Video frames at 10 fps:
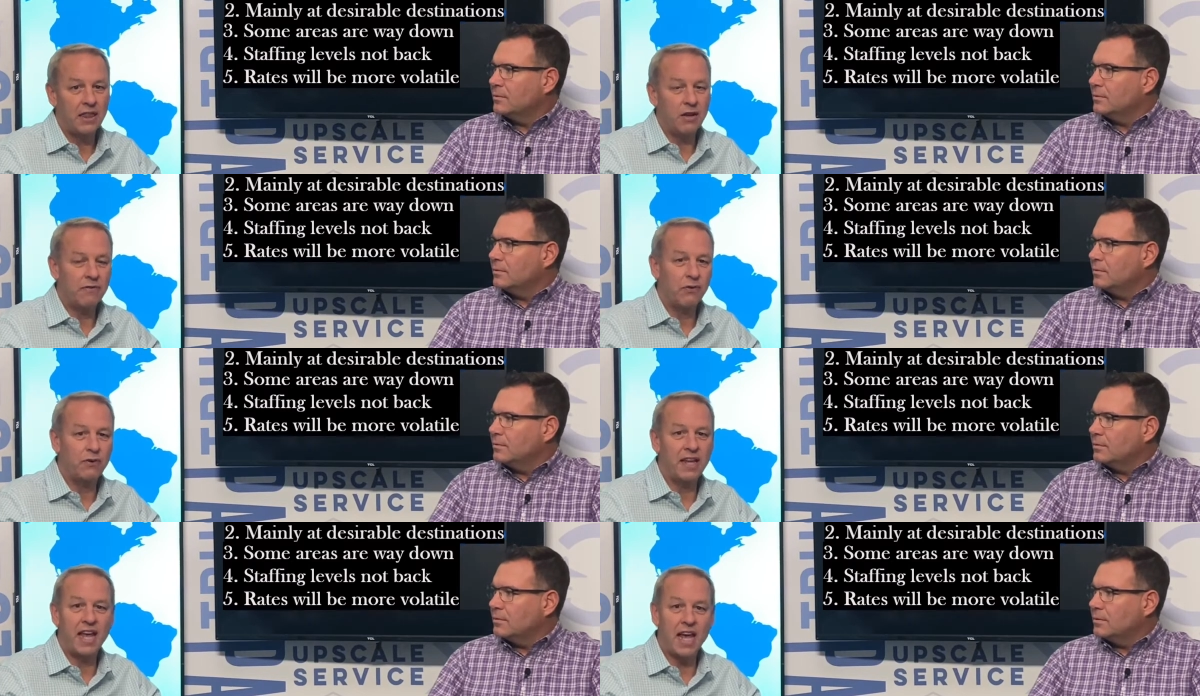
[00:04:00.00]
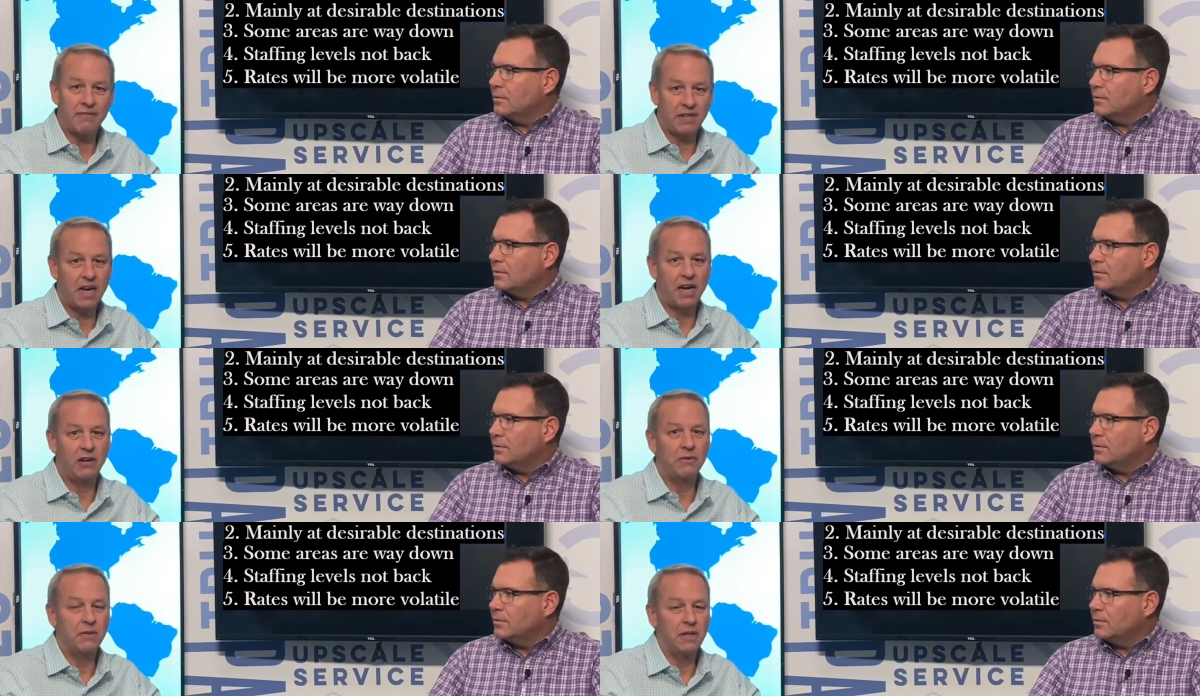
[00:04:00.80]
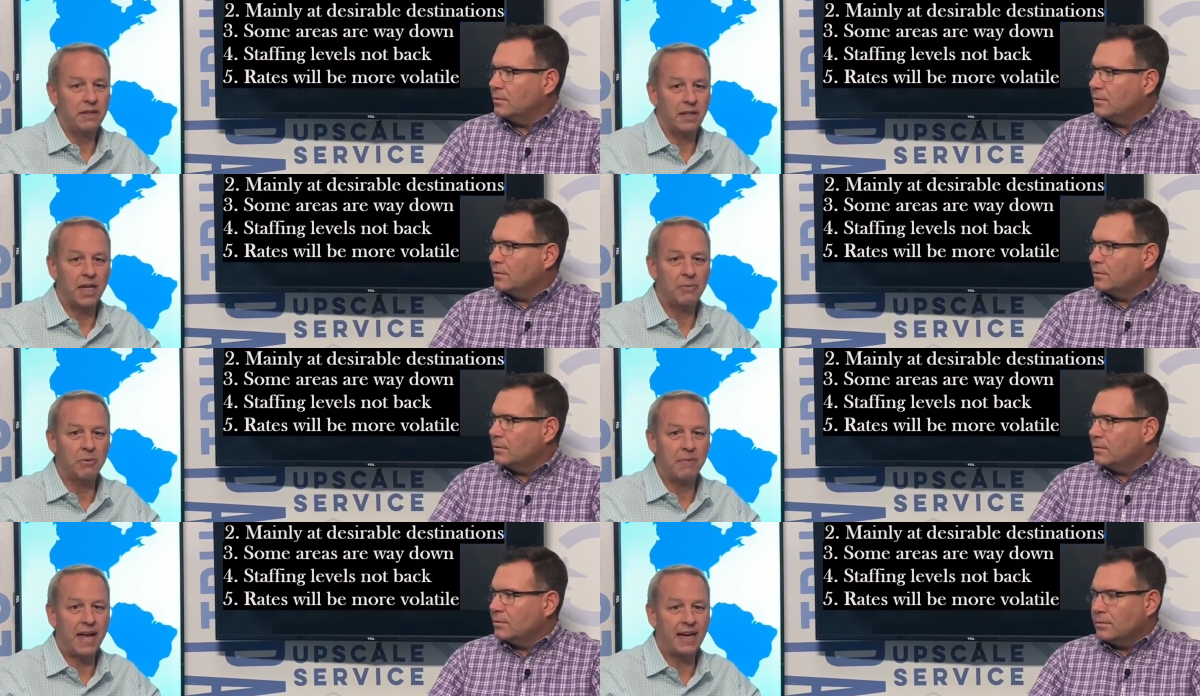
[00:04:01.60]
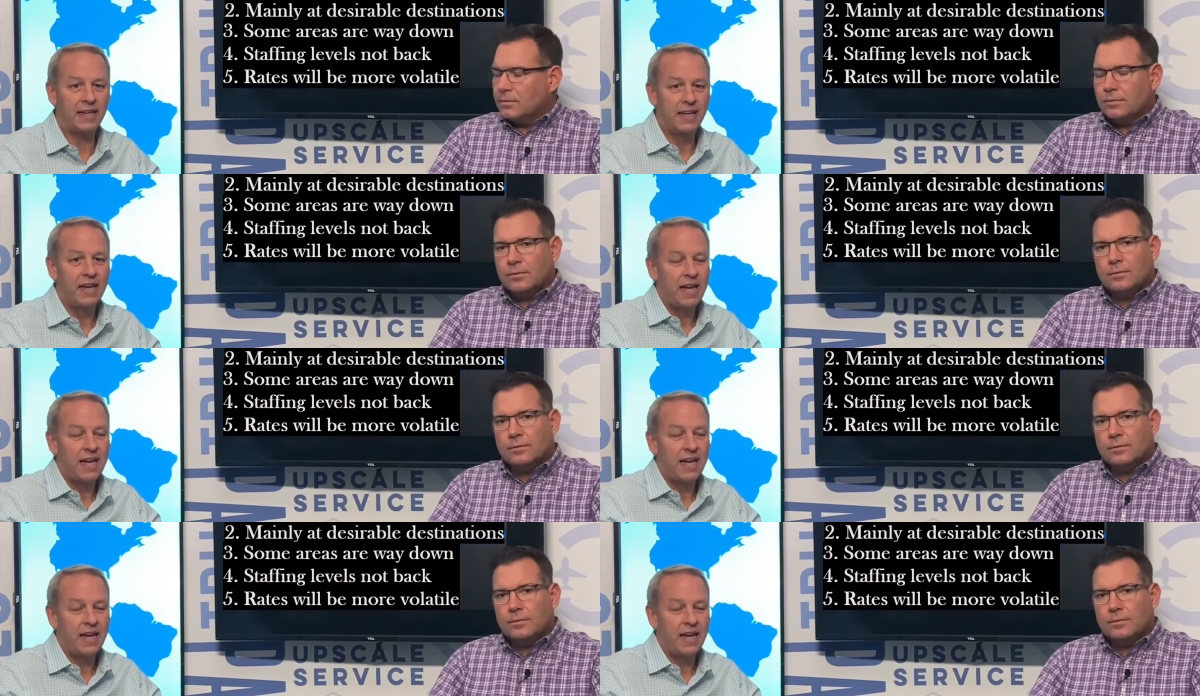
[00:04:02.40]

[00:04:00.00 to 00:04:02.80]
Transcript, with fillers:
Speaker 1: therefore they haven't hired the labor back.